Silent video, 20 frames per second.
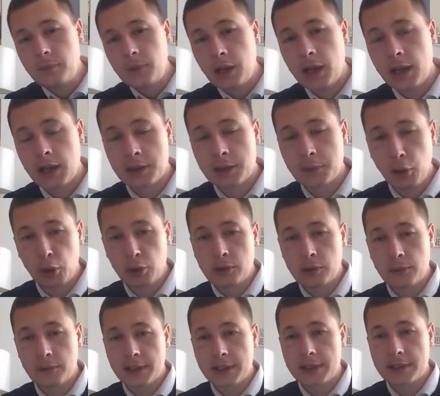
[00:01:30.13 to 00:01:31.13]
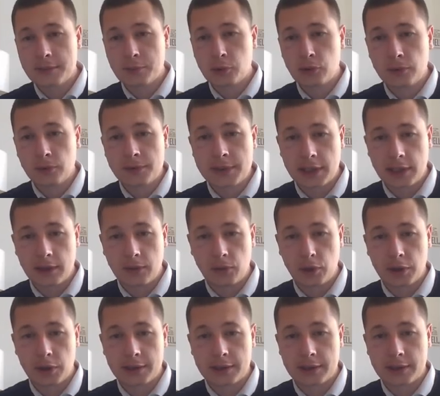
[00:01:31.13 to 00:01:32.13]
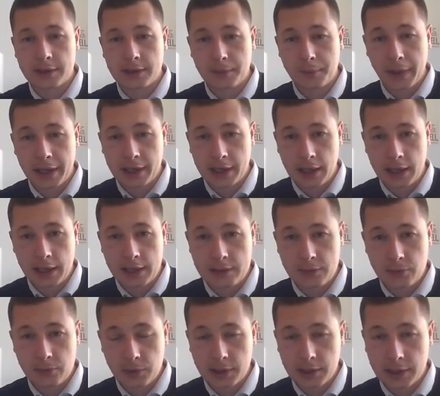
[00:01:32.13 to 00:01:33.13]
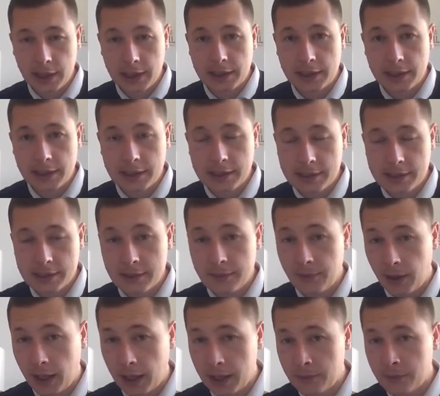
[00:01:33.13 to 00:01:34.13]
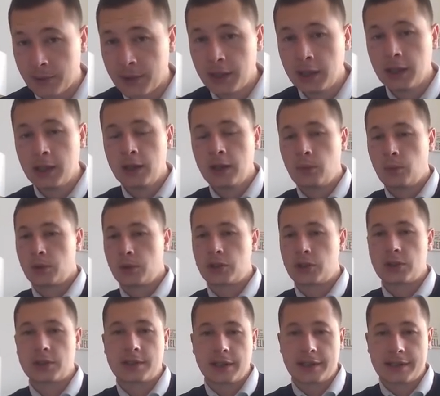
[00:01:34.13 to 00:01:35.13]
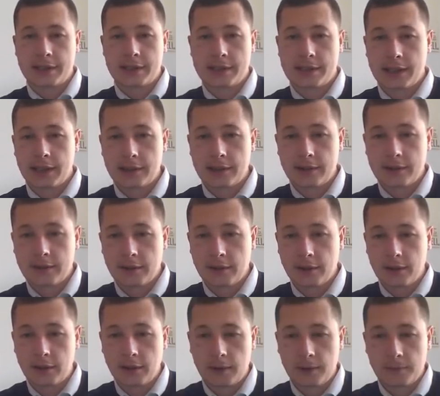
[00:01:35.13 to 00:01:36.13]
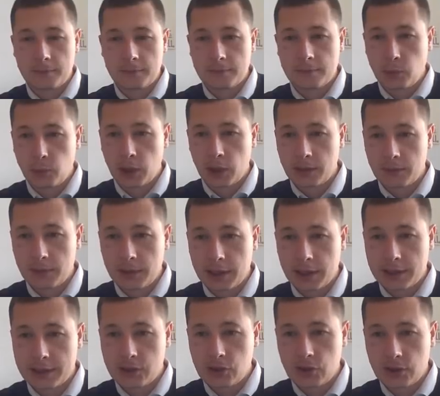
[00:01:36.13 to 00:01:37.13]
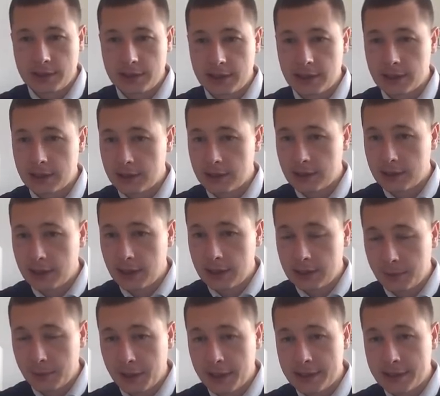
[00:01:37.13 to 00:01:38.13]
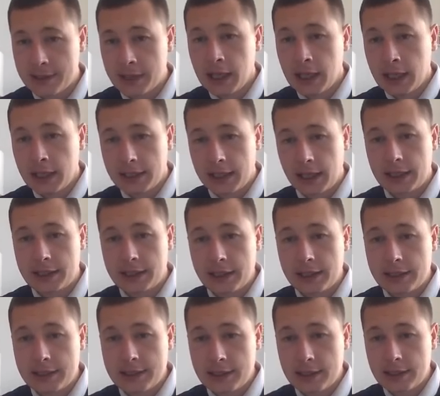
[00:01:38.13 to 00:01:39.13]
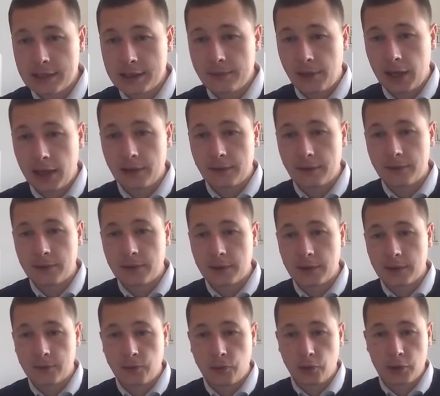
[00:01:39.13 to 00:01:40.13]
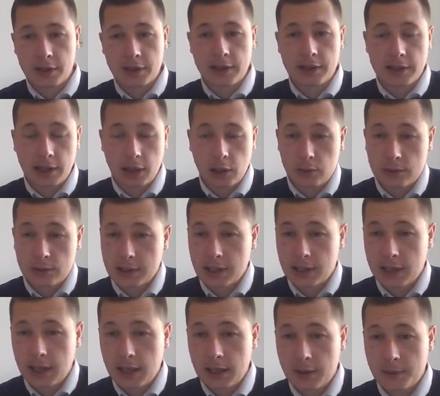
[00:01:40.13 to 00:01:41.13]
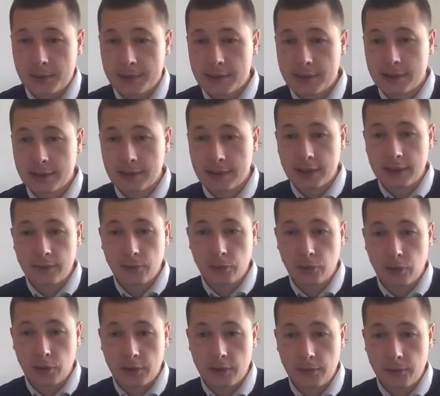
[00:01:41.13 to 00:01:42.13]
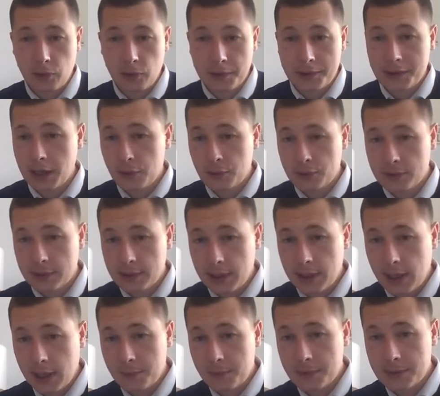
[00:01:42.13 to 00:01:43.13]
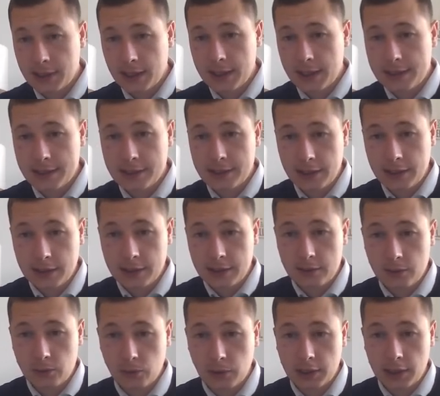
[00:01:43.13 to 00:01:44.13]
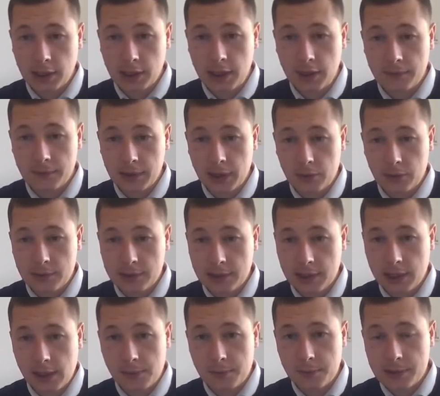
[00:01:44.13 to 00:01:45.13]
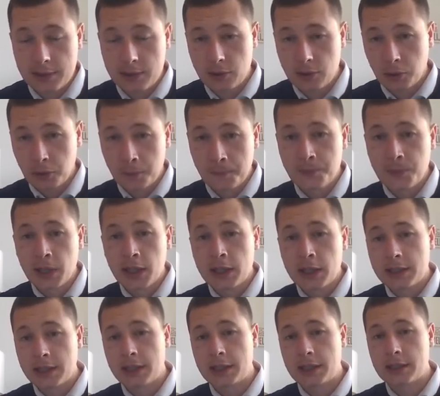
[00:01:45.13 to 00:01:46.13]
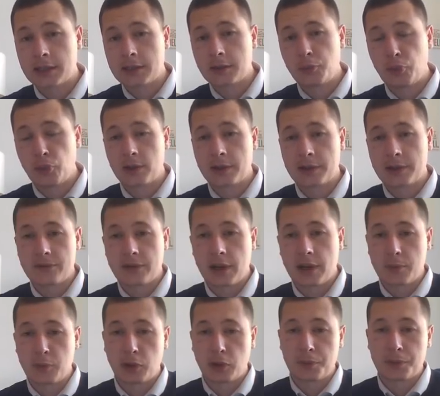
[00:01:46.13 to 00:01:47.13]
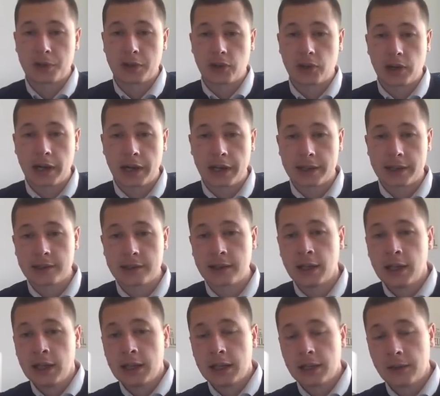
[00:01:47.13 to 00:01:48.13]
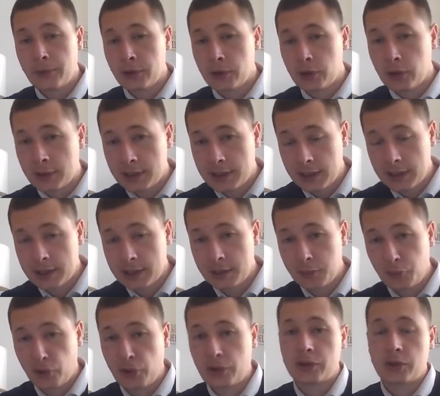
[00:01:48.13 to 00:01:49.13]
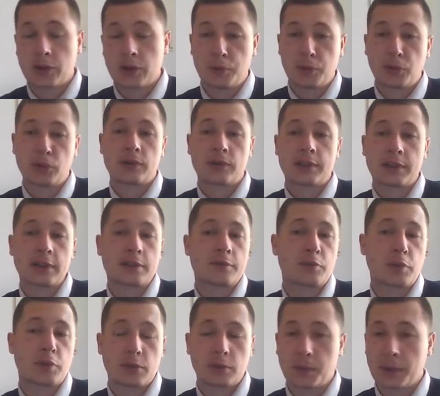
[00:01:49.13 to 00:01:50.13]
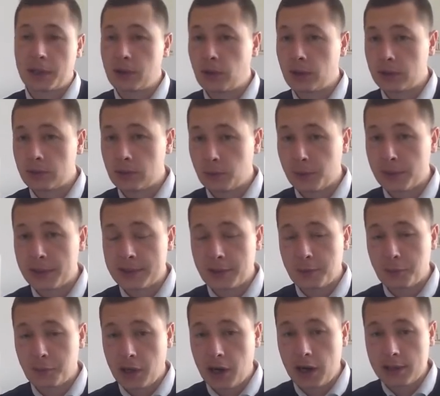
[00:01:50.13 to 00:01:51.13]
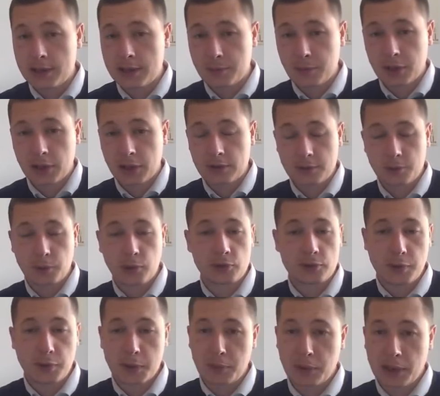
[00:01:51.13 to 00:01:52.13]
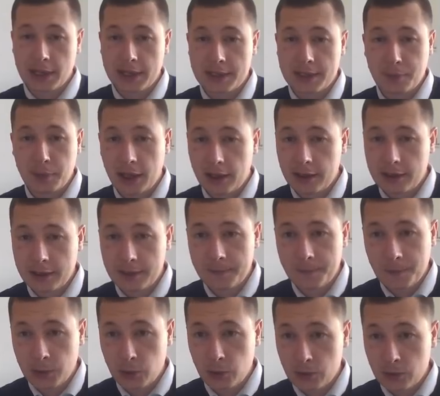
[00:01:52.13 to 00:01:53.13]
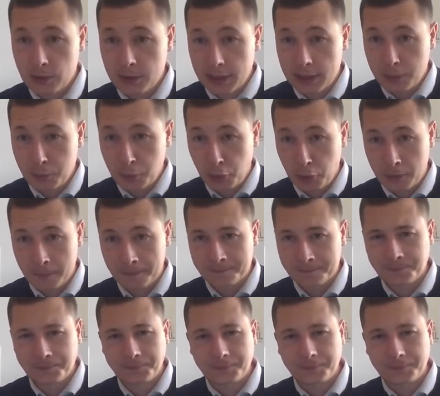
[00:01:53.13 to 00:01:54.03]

And both of these moves avoid the main lines with knight takes e5, which is, as I said, well, let's just see in the database. Knight takes e5, 14,000 games, d4, 4,000 games, knight c3, 2,500 games. So taking the pawn is very popular. And if you don't take the pawn, your opponent is probably going to be surprised, because most people expect you to take the pawn.